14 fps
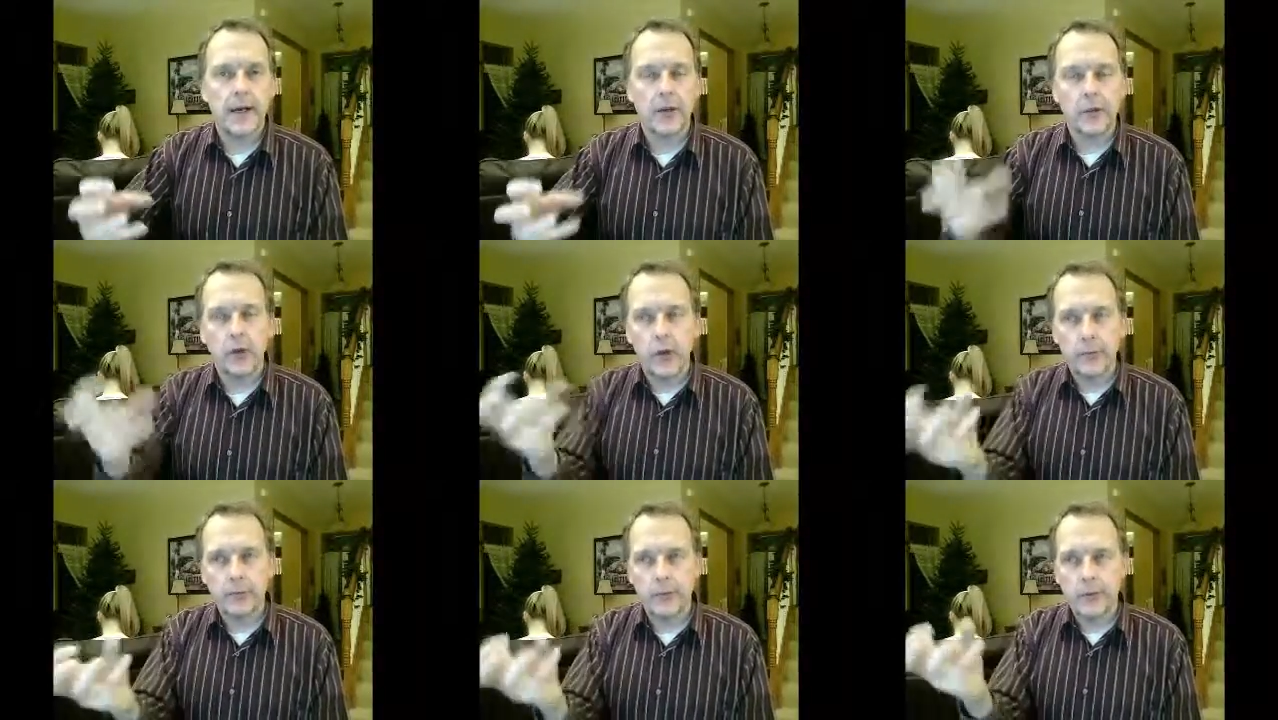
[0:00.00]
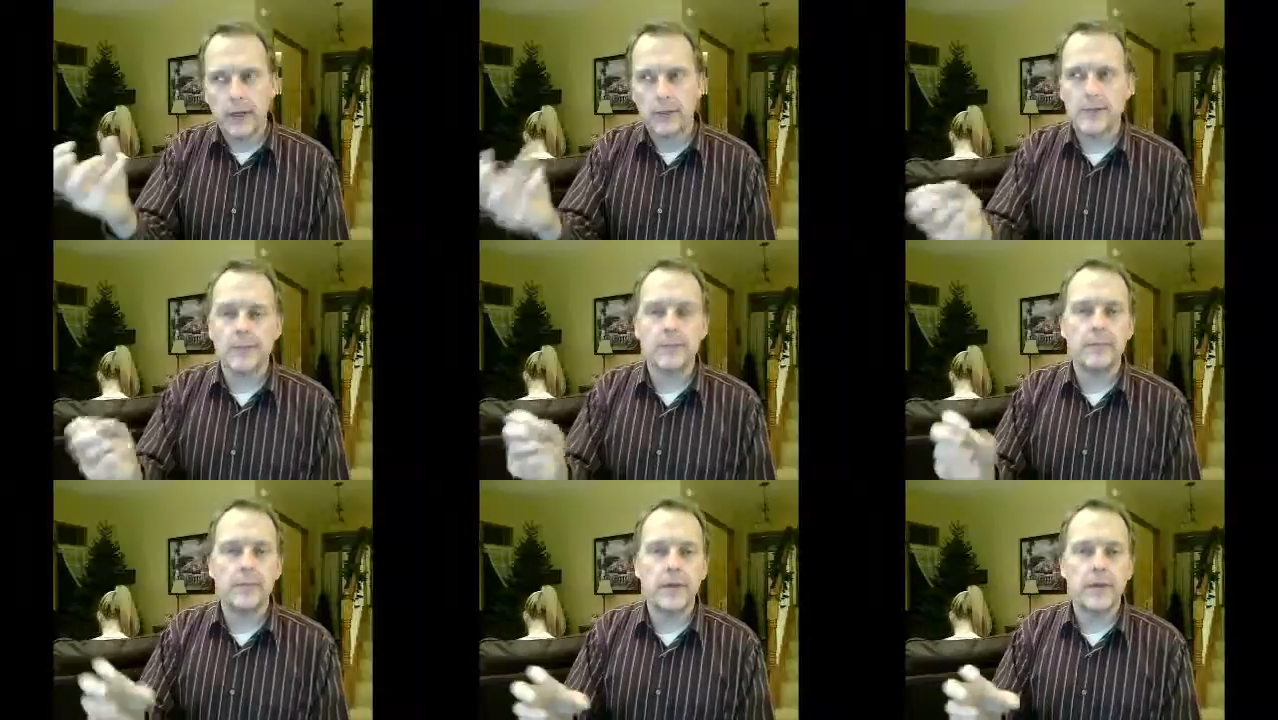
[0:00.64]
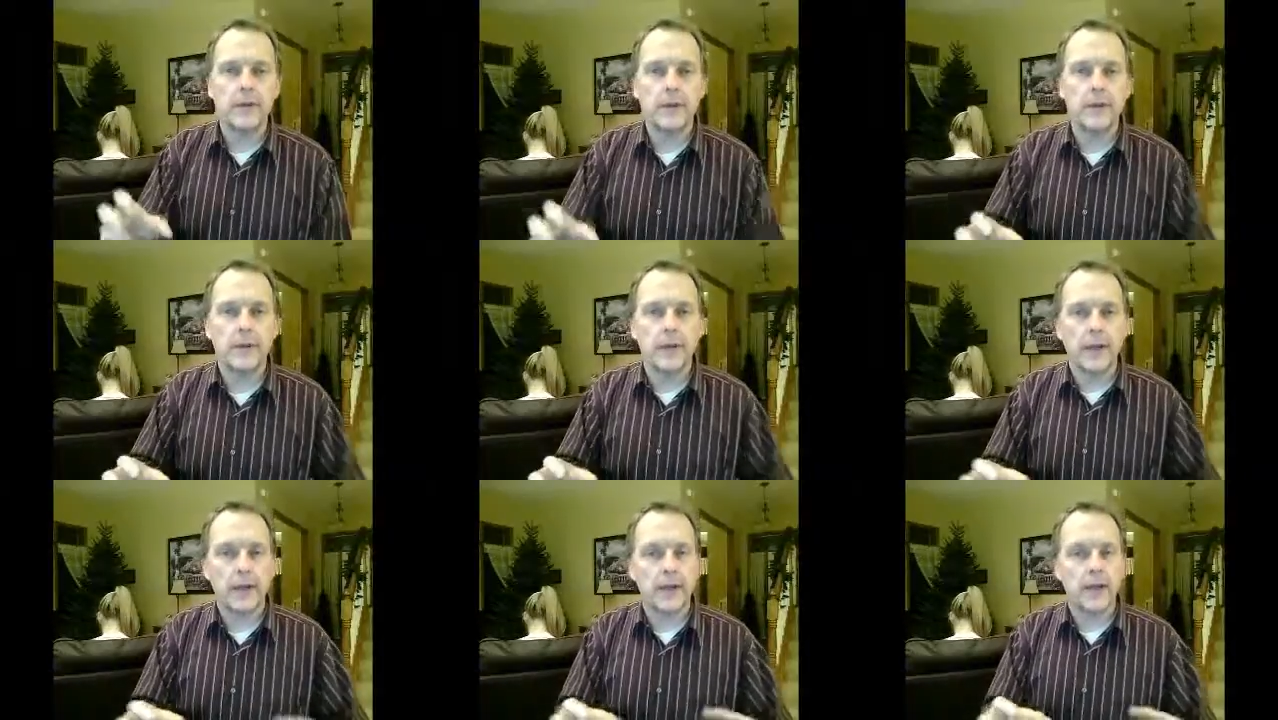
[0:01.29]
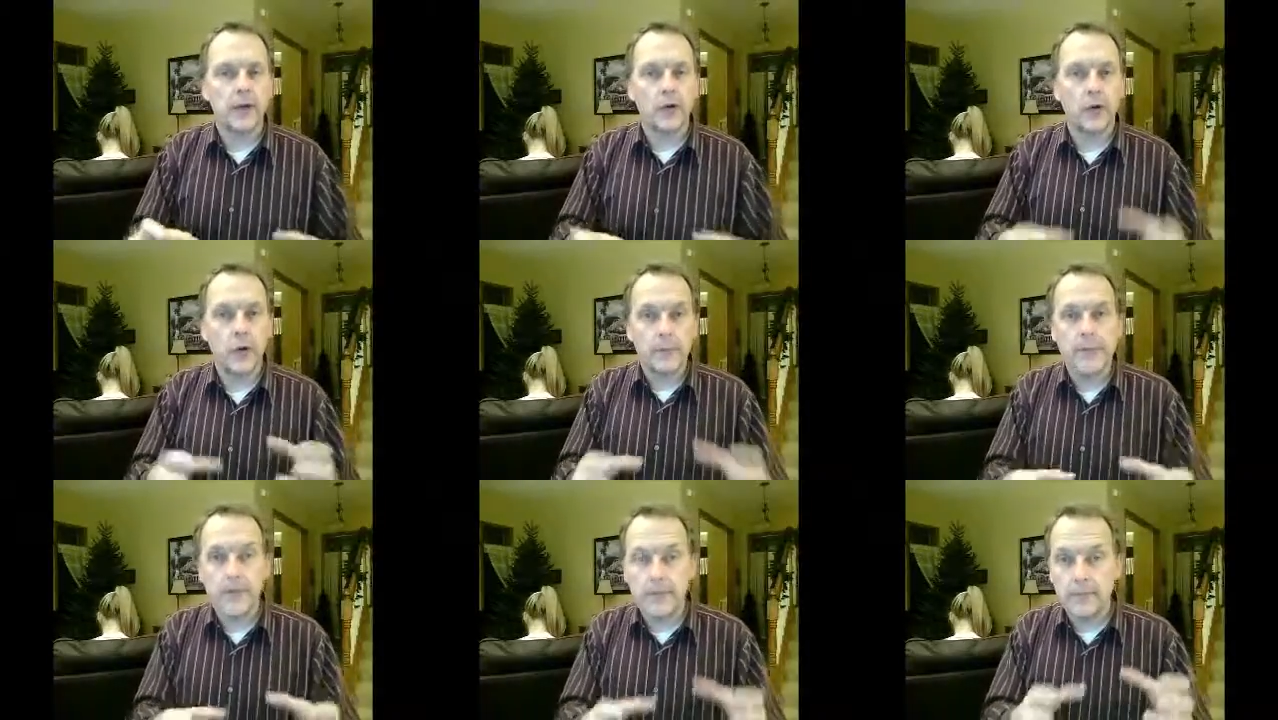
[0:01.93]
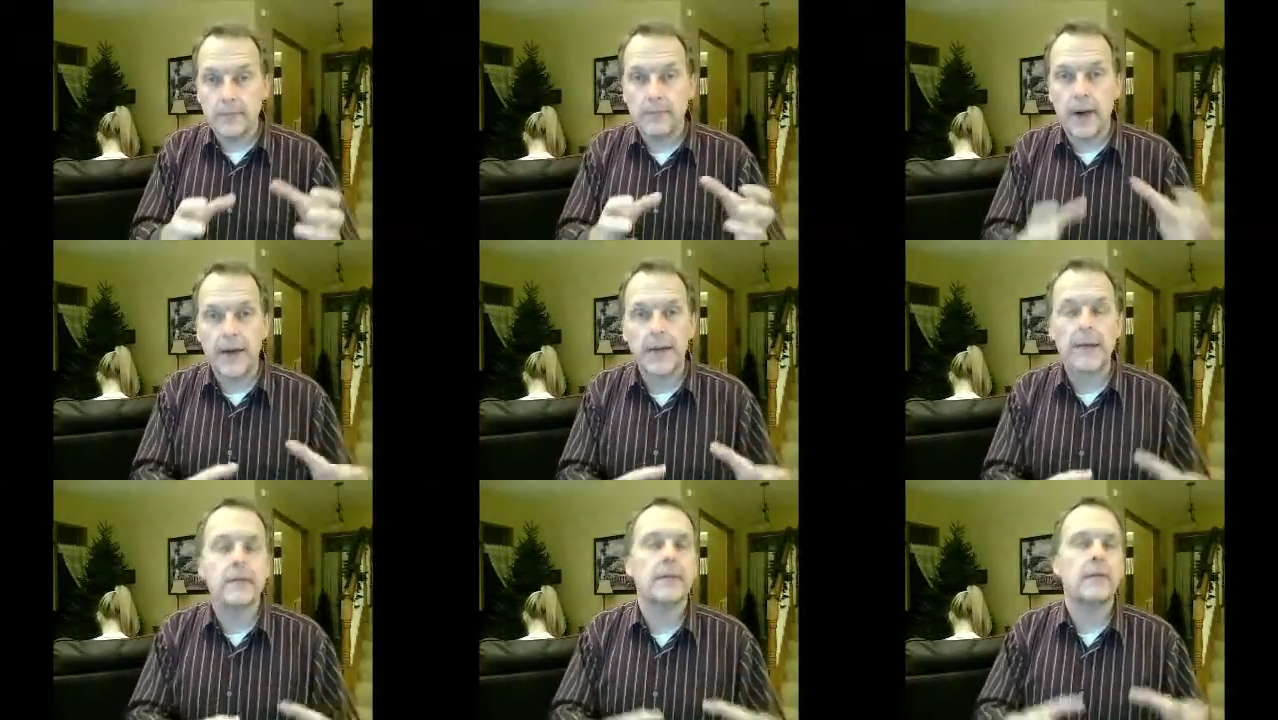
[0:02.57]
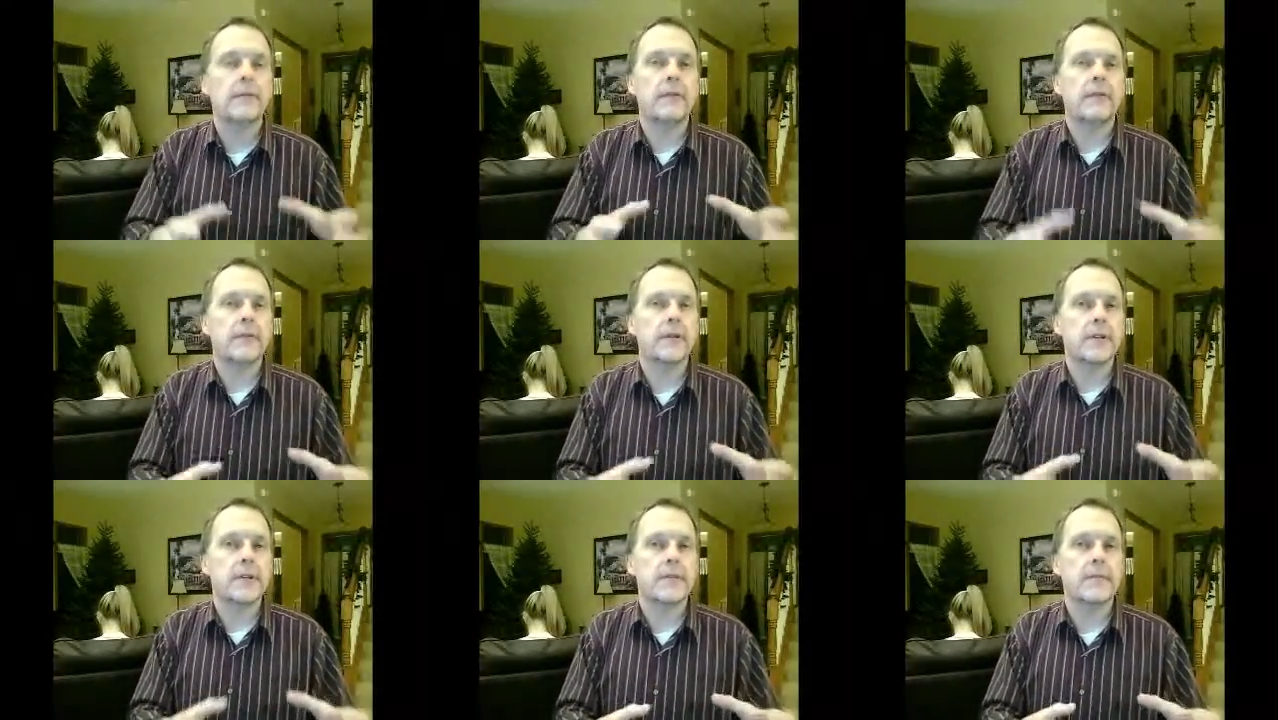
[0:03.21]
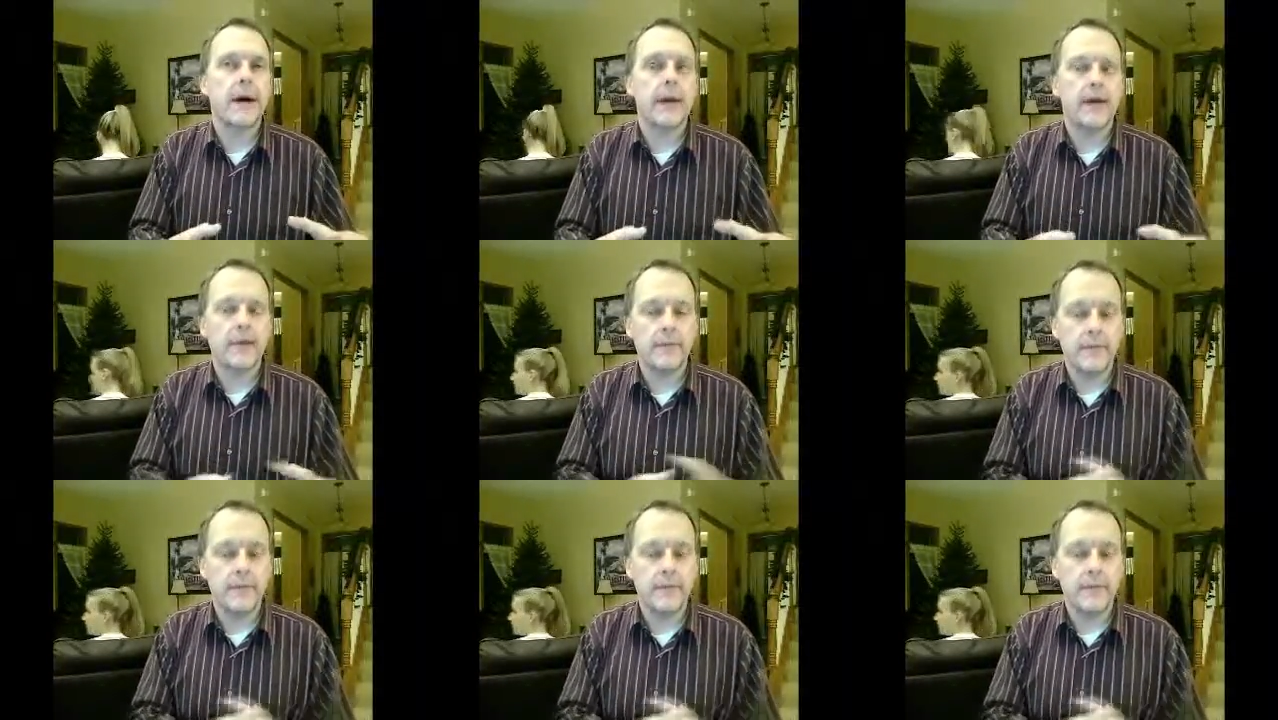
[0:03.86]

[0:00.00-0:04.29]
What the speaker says: Corporal comes from, like a corpus, body, referring to the body.